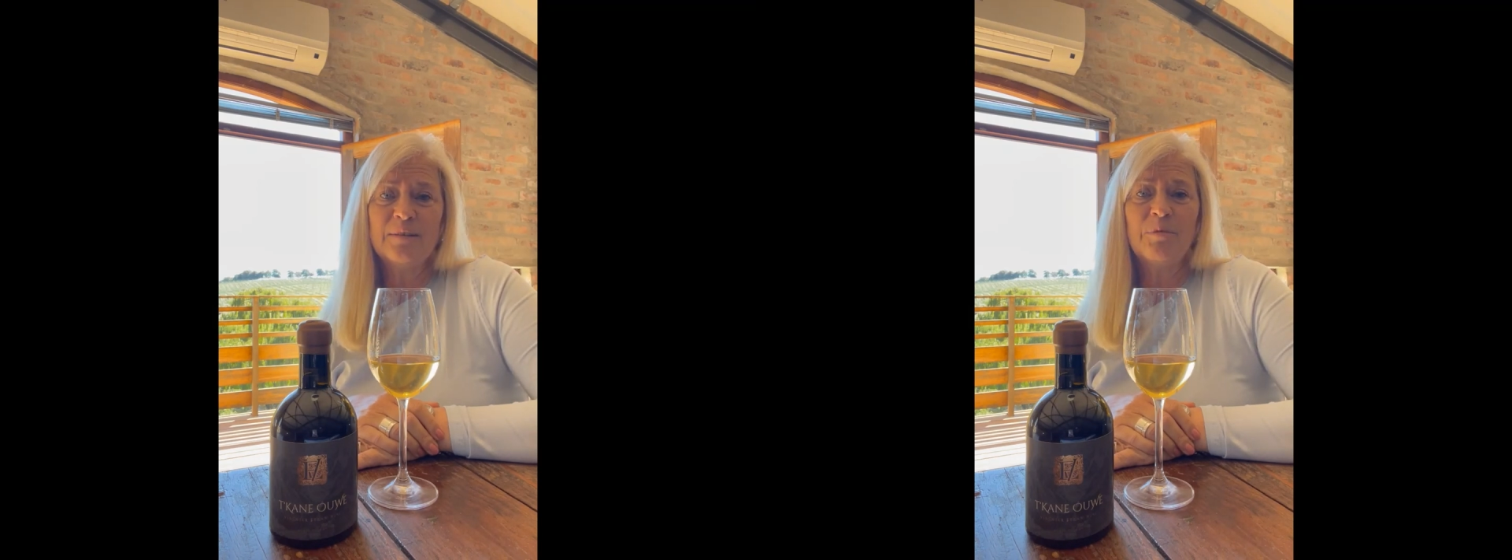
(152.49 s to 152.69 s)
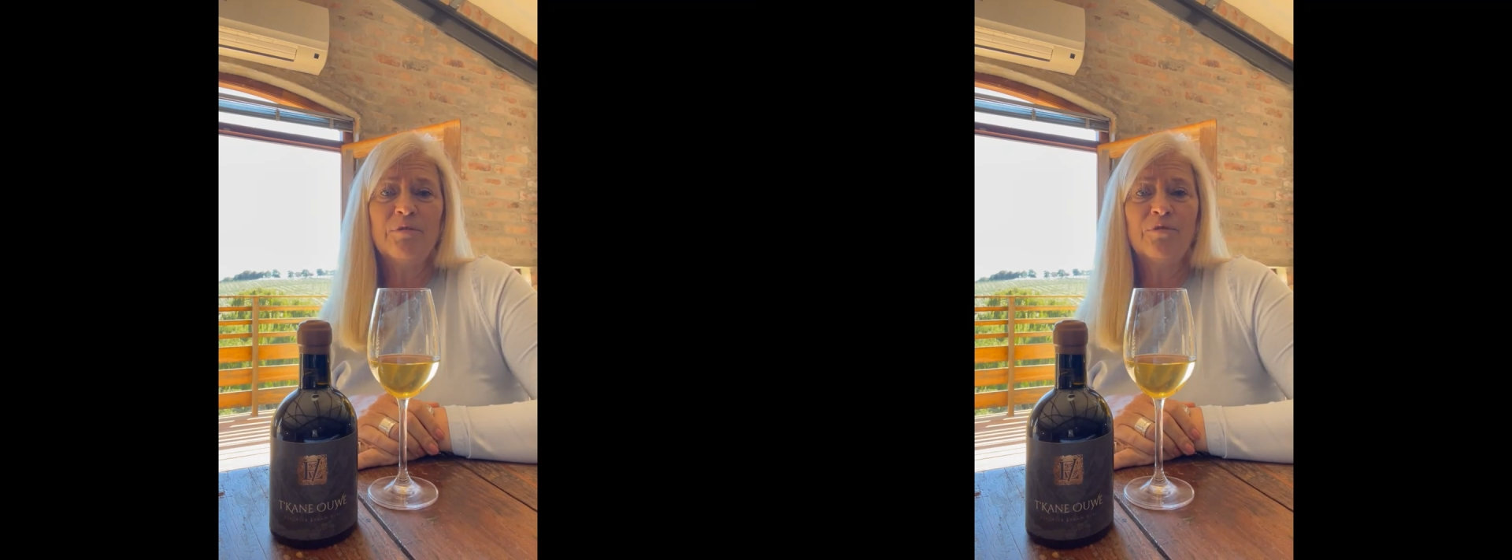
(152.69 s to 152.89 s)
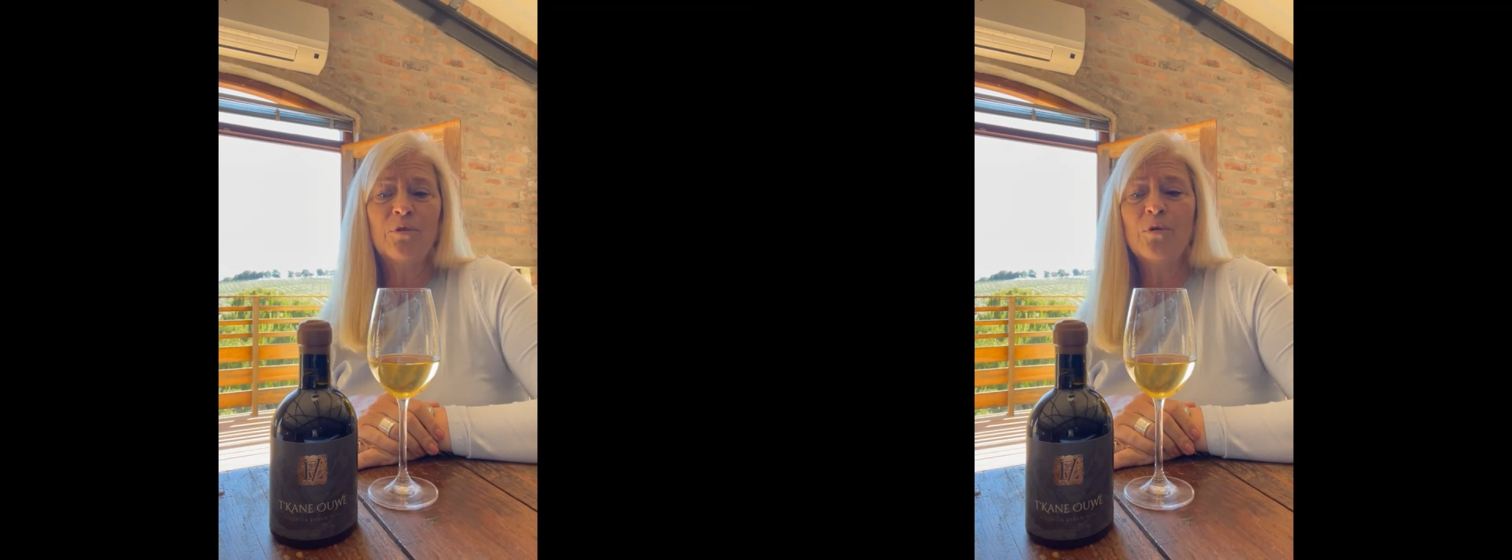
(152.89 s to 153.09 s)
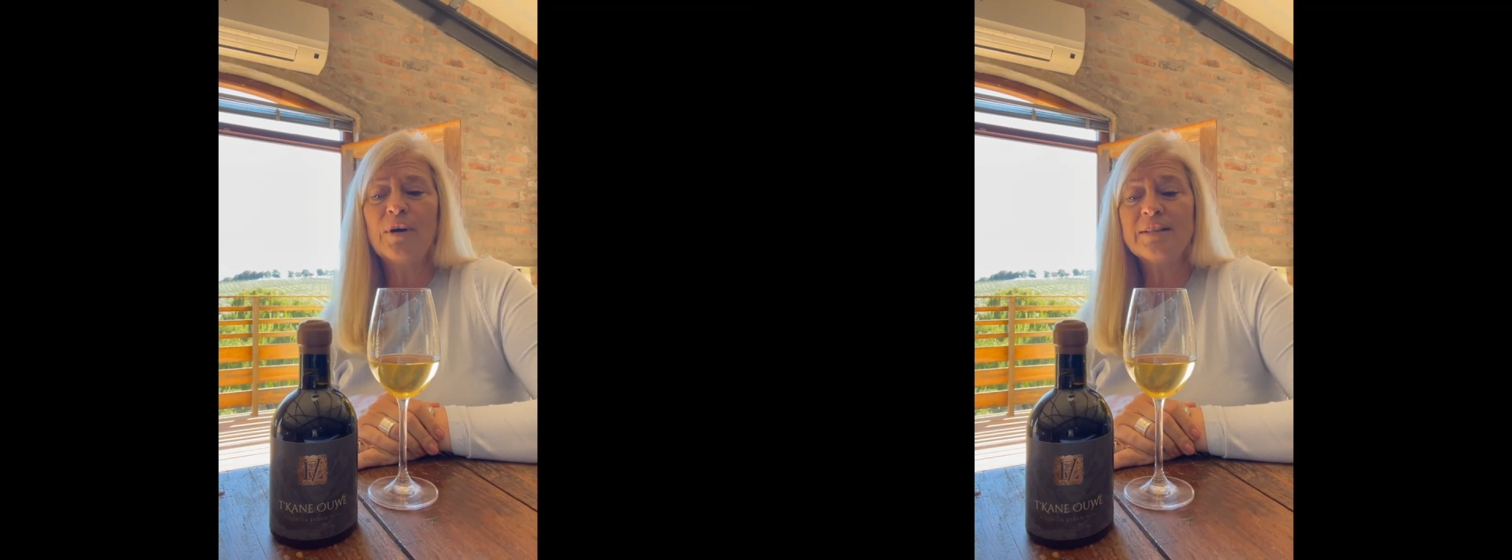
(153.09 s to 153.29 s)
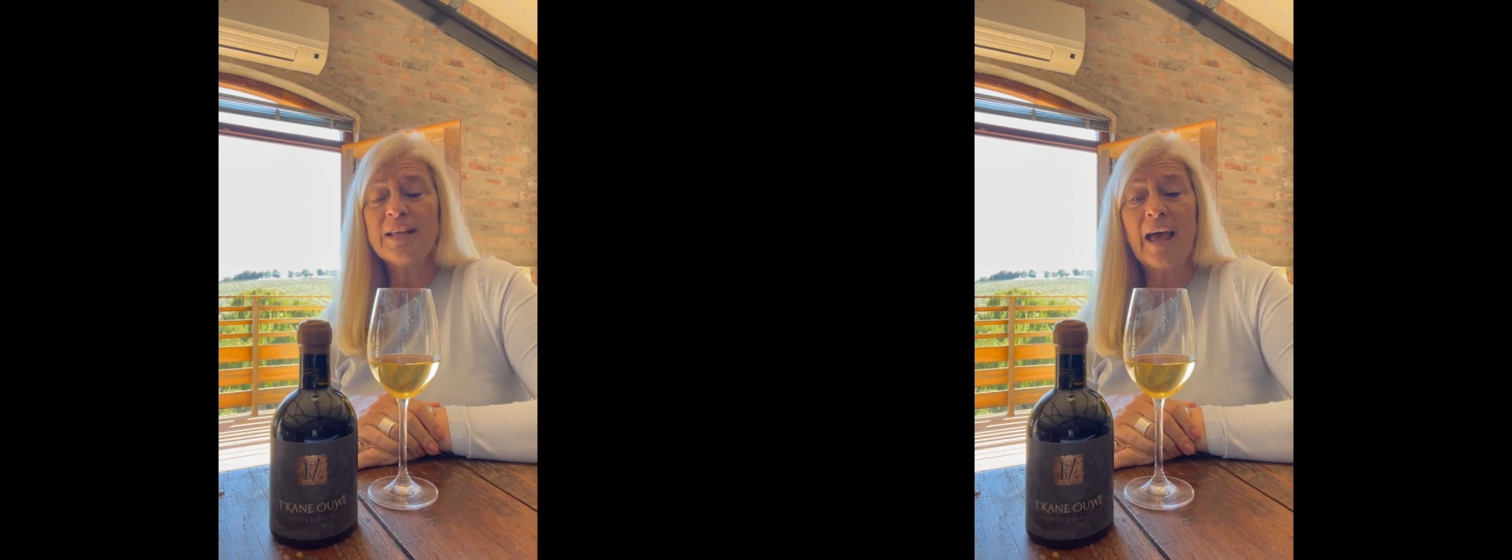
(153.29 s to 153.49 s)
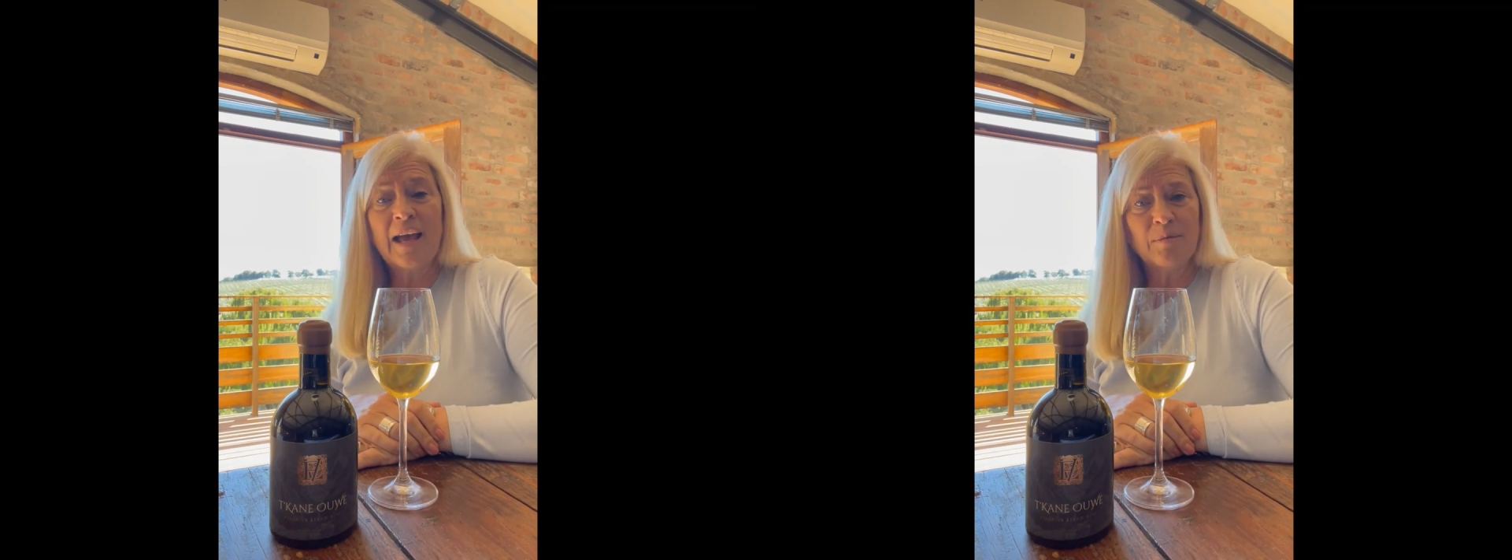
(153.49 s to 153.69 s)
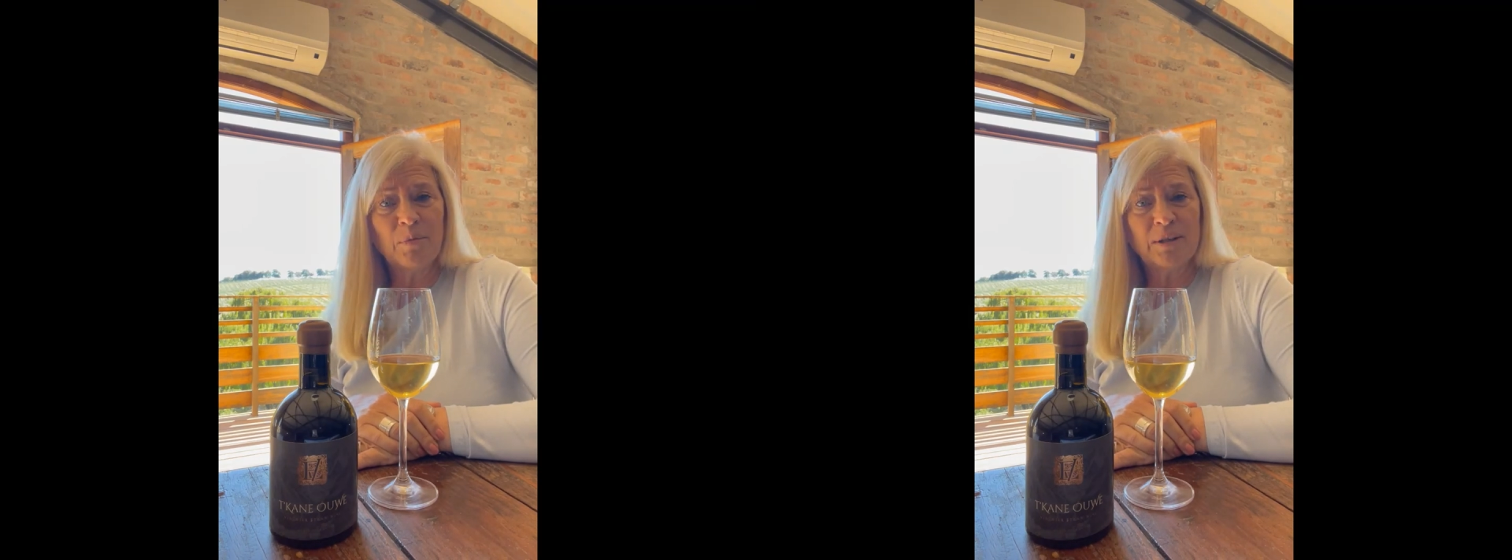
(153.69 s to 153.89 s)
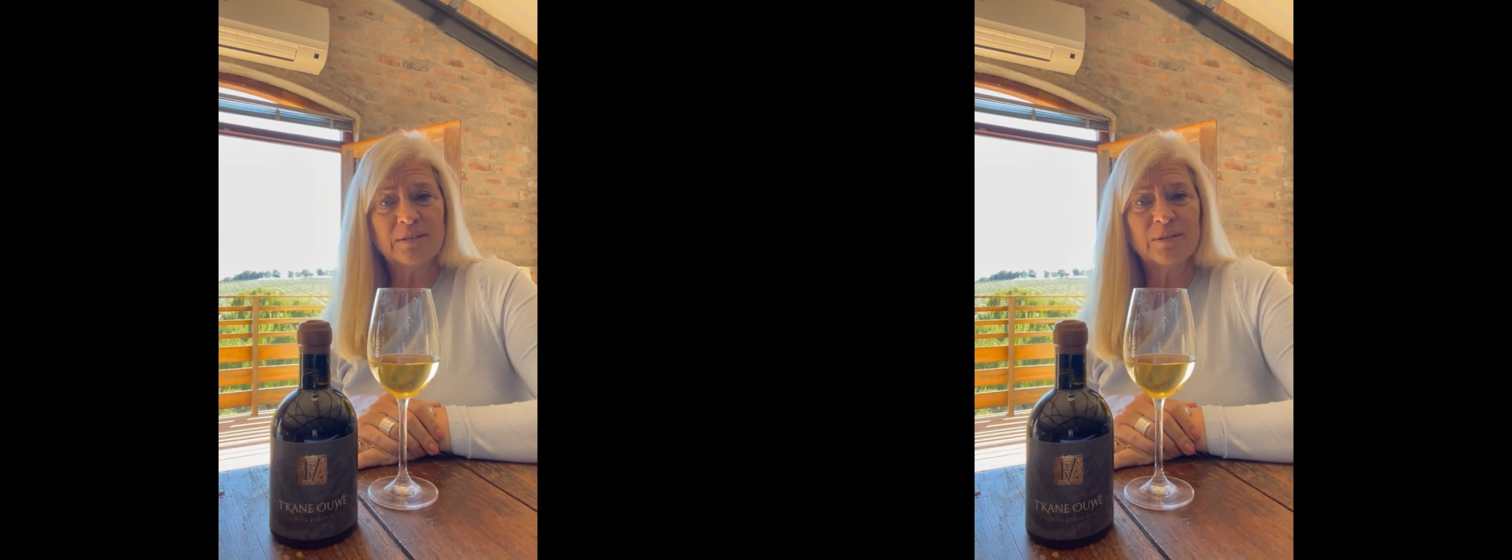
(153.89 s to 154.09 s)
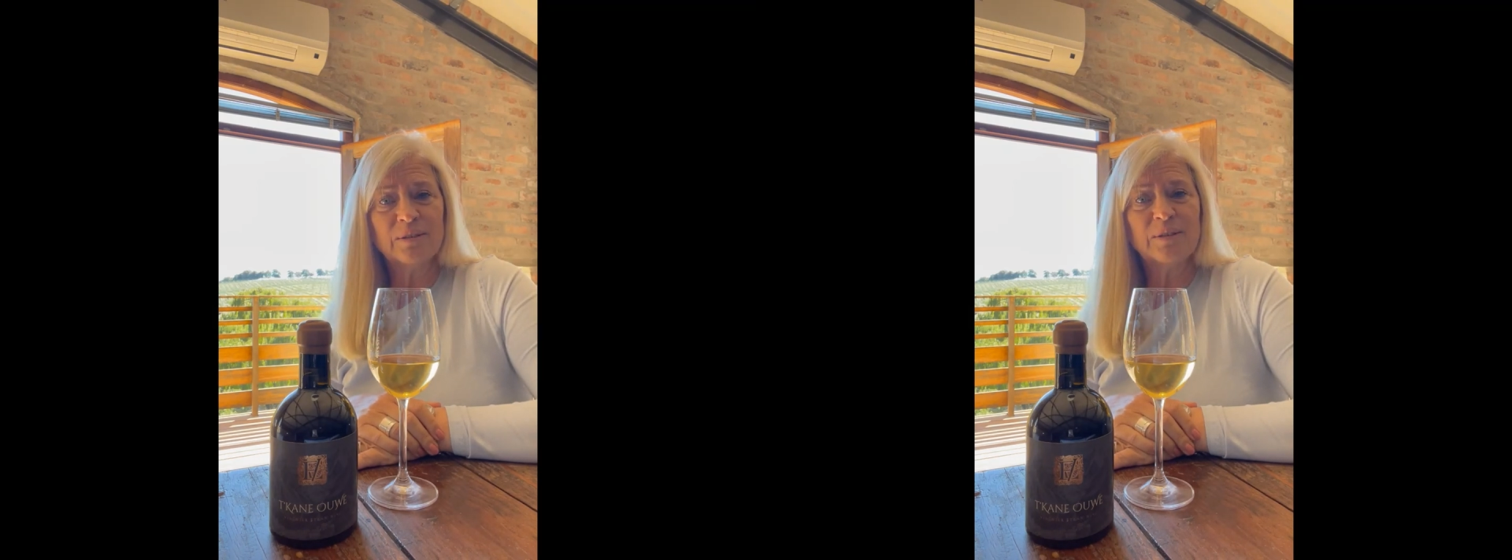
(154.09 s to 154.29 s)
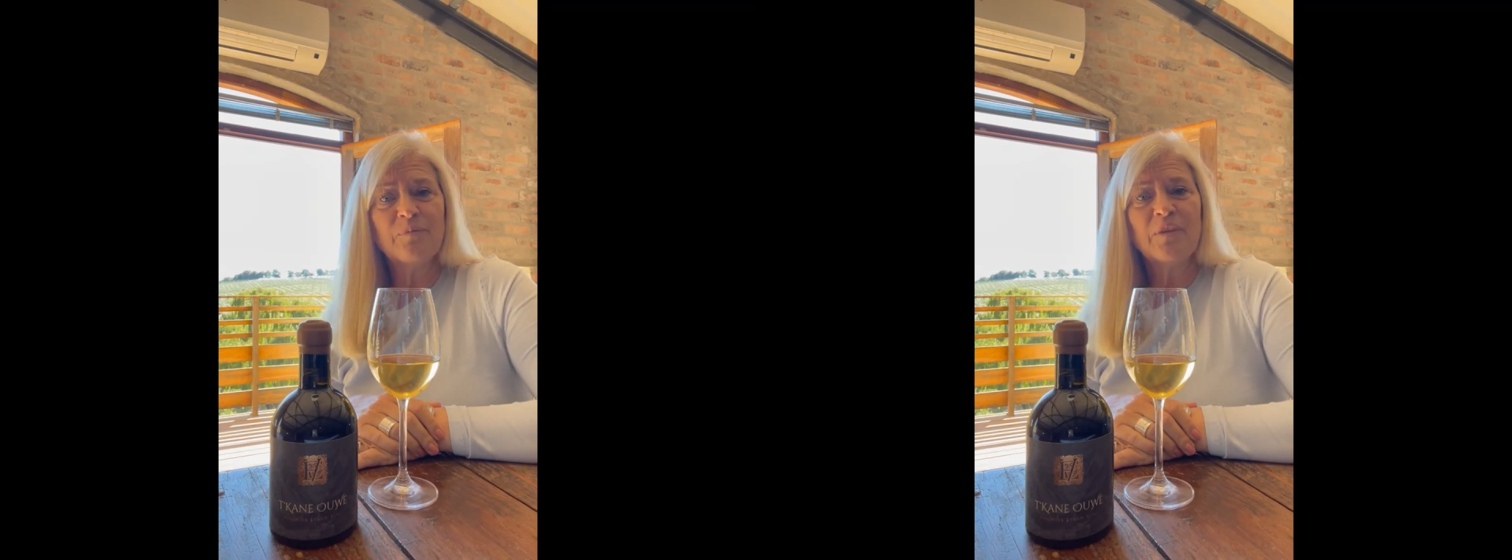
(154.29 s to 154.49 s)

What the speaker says: before it's hand bottled.